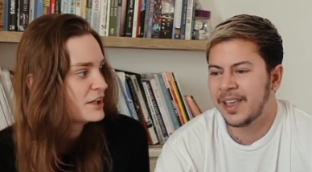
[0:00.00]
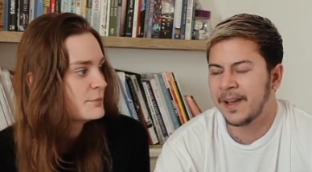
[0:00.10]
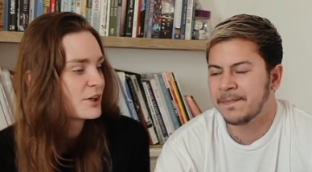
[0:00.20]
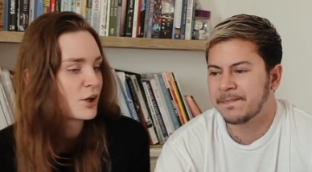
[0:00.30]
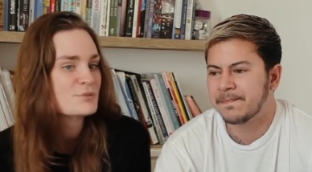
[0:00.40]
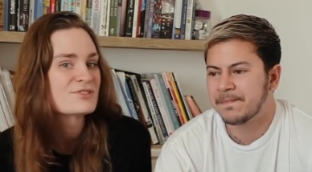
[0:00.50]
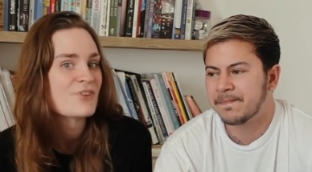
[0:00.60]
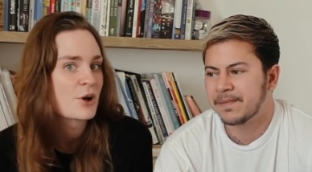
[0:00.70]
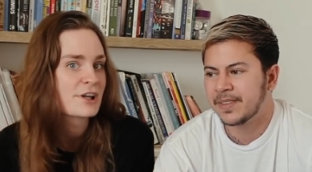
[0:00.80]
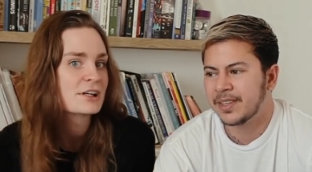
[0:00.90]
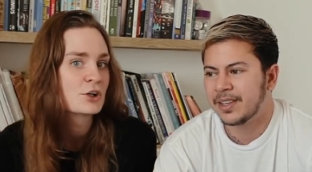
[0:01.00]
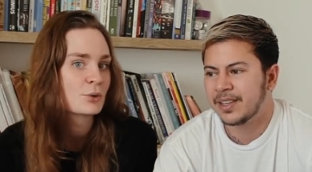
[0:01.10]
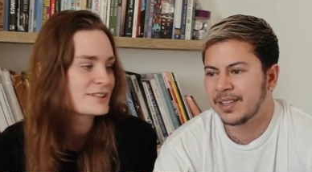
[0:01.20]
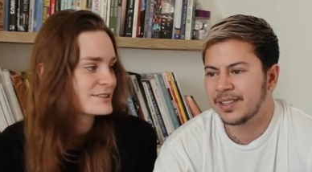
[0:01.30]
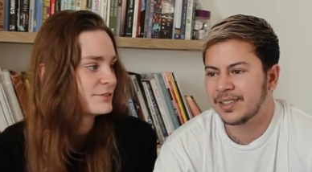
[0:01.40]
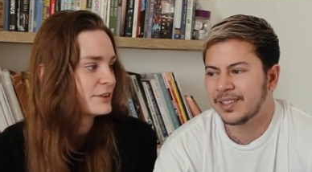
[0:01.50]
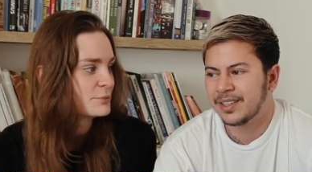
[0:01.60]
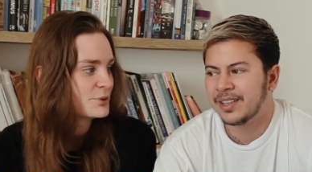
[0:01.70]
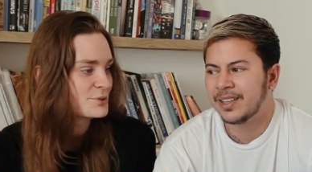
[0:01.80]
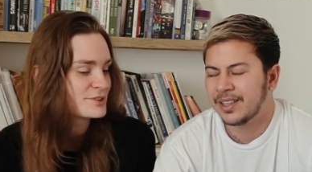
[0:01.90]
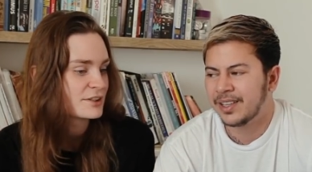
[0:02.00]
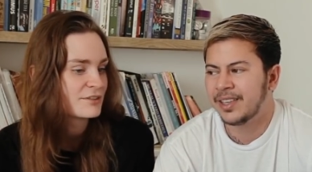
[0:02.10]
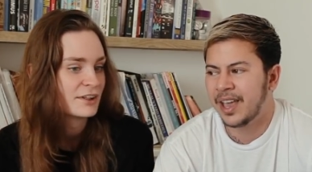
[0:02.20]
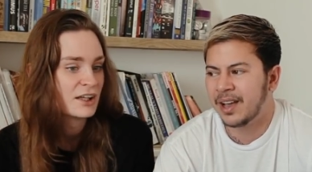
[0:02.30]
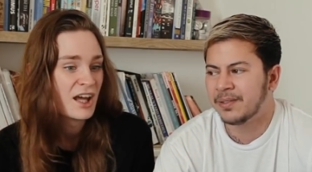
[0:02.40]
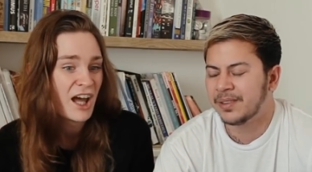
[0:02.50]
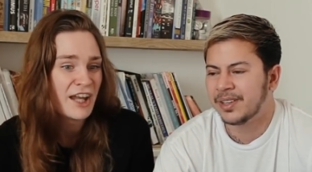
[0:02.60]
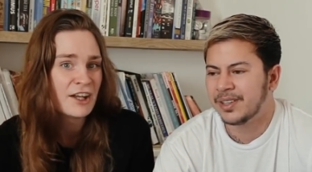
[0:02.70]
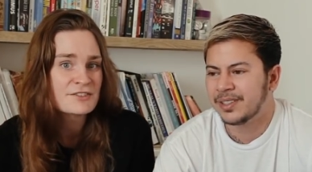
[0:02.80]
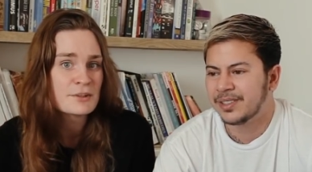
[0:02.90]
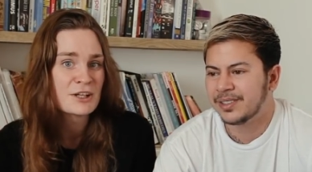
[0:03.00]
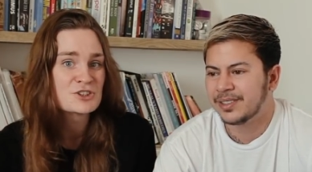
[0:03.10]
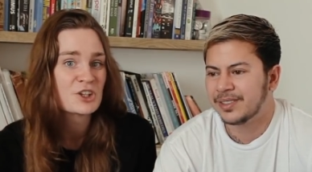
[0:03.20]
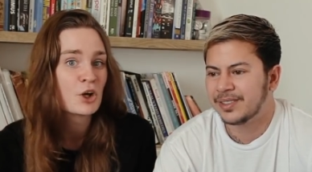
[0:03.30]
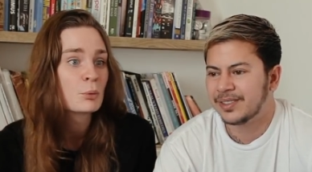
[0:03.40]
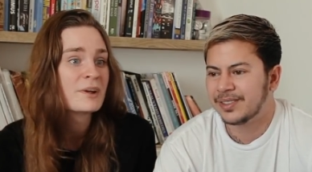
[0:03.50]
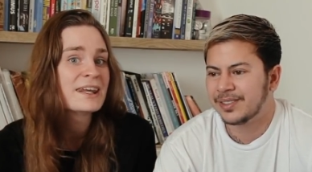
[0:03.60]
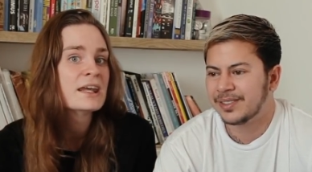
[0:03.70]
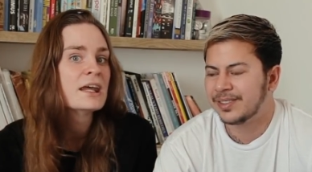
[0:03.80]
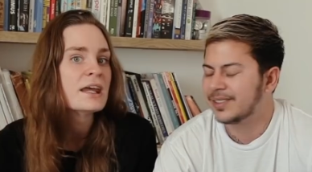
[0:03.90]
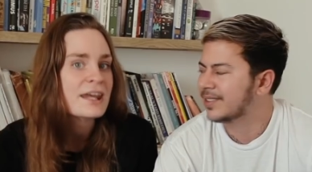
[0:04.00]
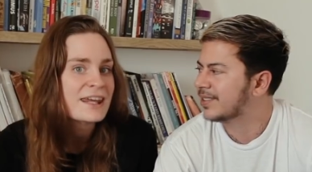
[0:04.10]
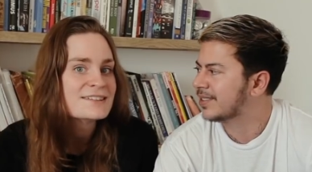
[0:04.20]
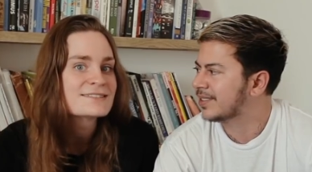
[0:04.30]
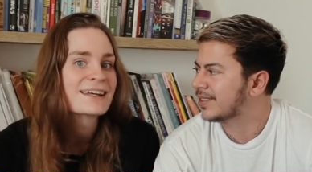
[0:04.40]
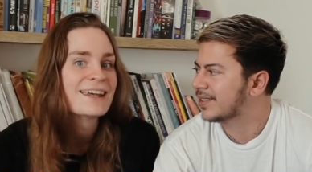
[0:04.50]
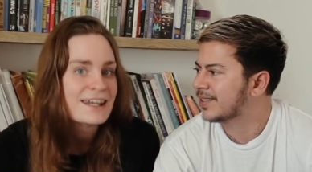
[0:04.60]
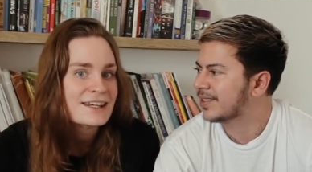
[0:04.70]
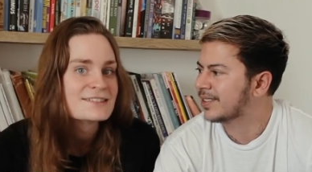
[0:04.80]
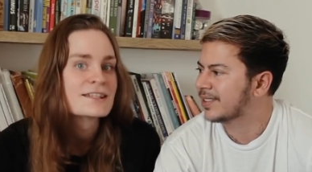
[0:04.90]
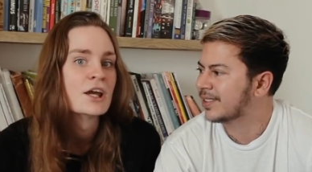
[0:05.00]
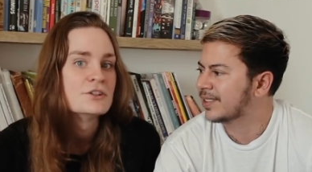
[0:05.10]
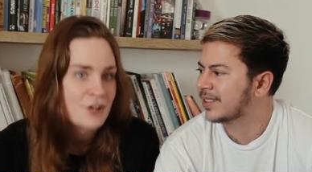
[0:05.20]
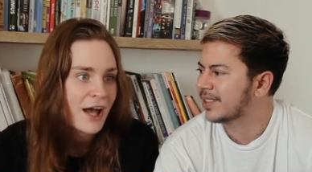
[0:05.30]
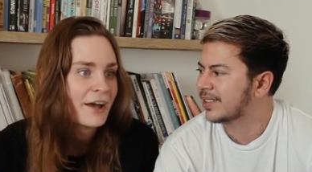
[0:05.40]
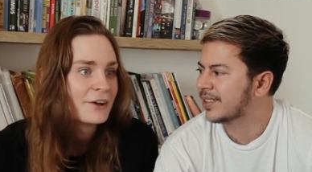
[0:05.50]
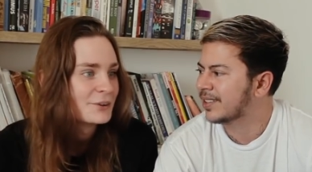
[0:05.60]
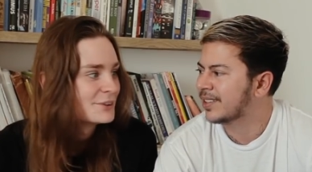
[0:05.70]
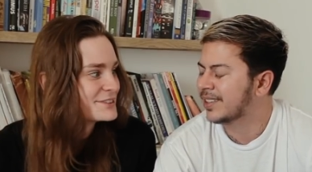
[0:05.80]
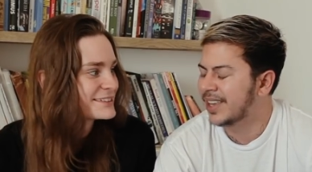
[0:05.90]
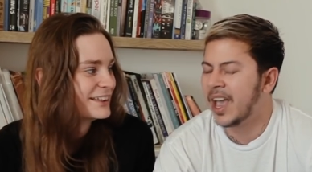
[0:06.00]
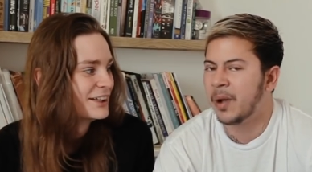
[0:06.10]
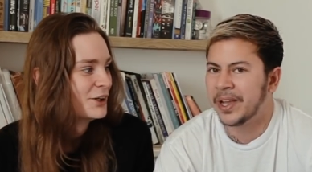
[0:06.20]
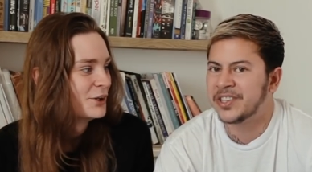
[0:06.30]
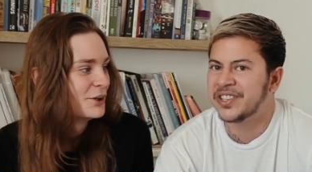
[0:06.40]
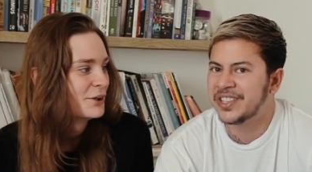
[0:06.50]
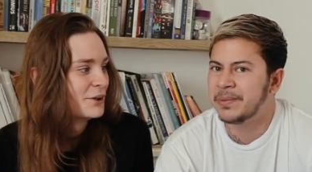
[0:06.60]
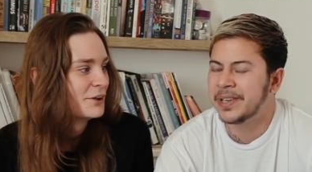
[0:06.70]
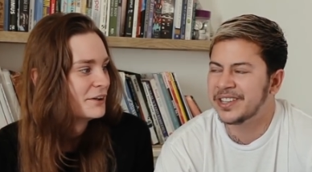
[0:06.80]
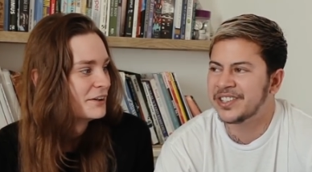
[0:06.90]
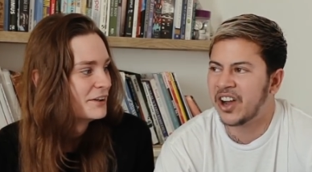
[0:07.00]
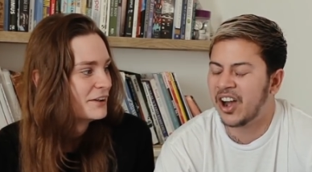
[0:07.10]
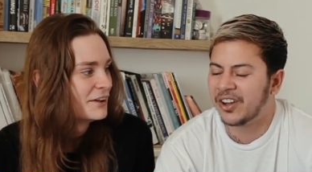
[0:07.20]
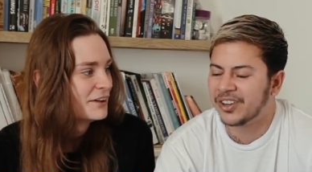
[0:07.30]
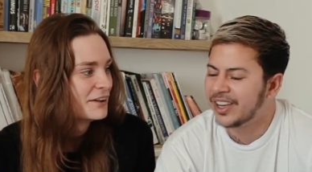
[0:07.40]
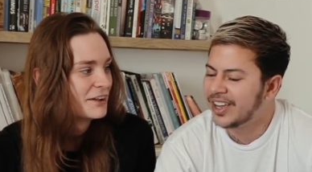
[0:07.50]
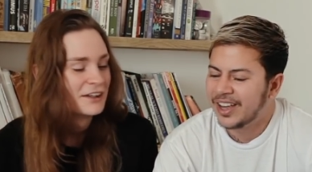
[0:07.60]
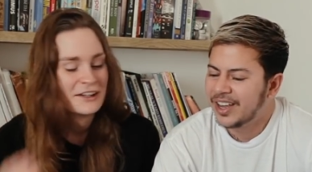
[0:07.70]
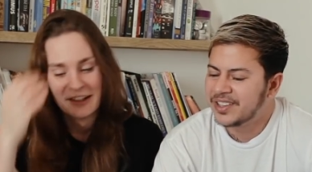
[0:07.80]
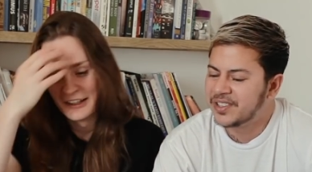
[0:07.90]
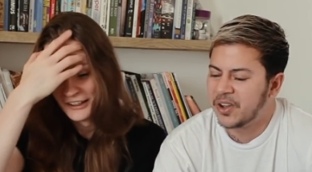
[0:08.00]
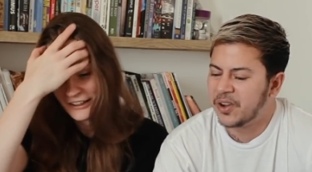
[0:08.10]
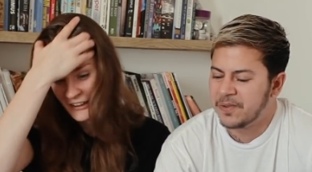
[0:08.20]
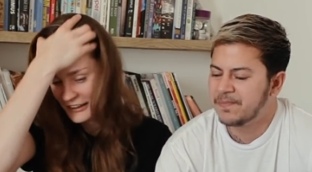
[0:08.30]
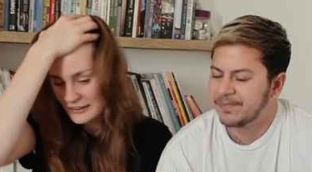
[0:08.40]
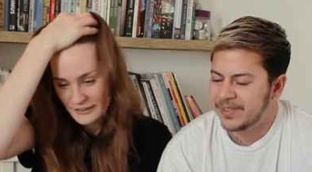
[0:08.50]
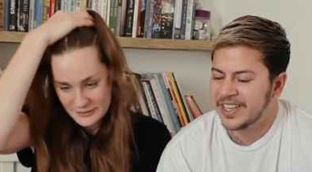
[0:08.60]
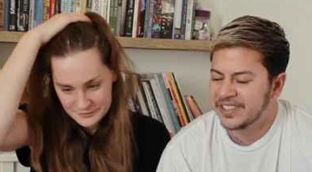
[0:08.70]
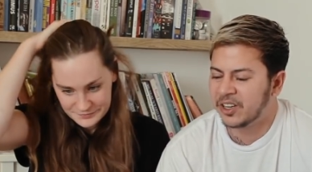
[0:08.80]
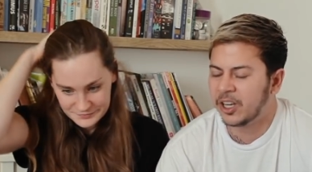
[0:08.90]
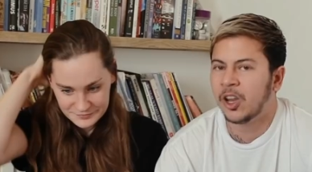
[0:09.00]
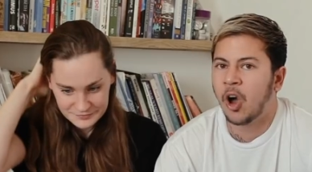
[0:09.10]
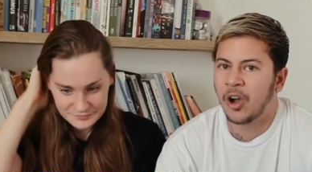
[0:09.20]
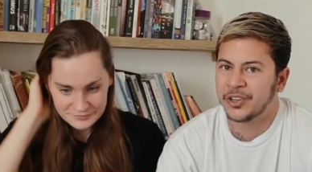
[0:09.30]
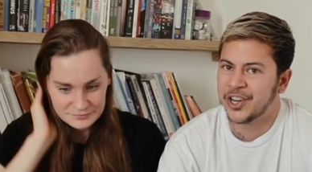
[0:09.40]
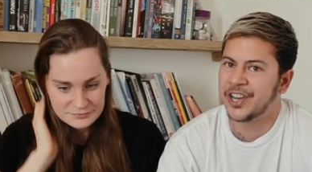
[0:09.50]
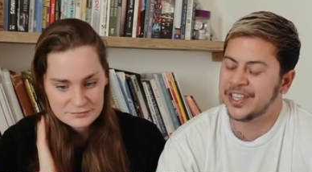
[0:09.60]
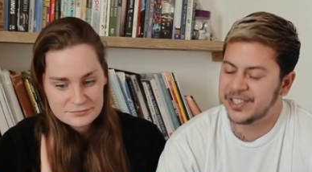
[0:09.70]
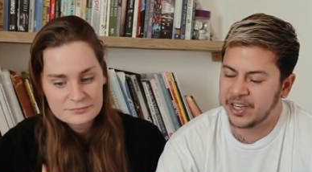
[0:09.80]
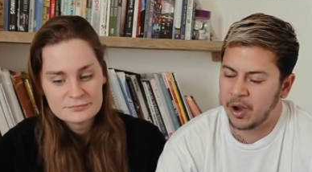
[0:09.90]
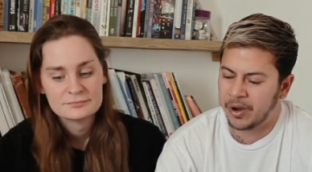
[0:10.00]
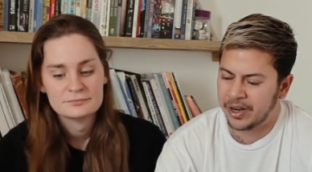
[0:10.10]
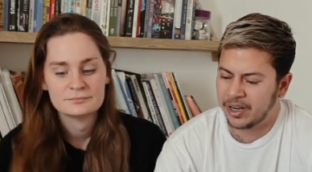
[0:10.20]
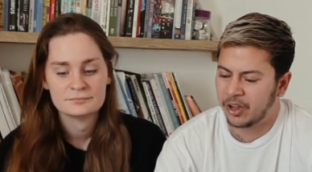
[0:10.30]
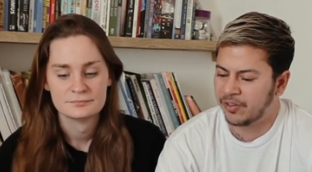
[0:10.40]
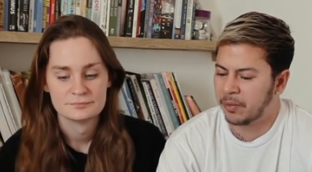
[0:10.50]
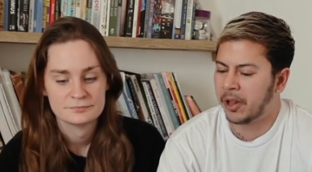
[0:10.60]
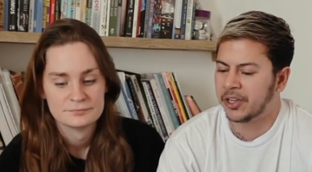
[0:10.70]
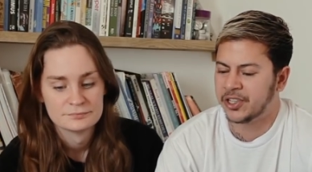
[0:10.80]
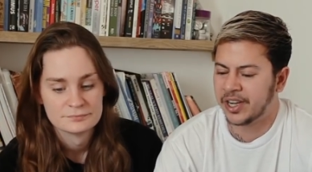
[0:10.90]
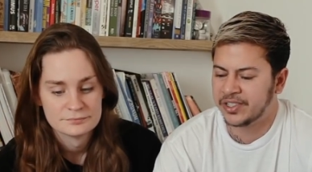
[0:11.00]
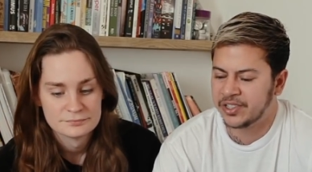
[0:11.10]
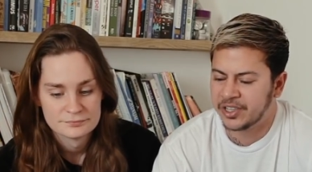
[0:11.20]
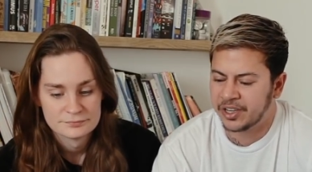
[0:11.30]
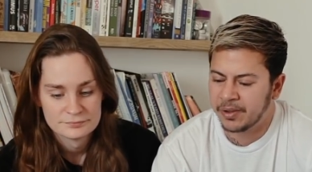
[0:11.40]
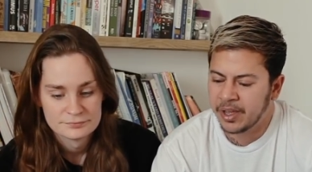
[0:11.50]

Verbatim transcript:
Speaker 1: yeah. he becomes very aggressively abusive. Yeah. And not to mention he already hit his child.
Speaker 2: Yeah, we actually see him hit his child. So He's got a long journey to go on and a lot of apologizing to do.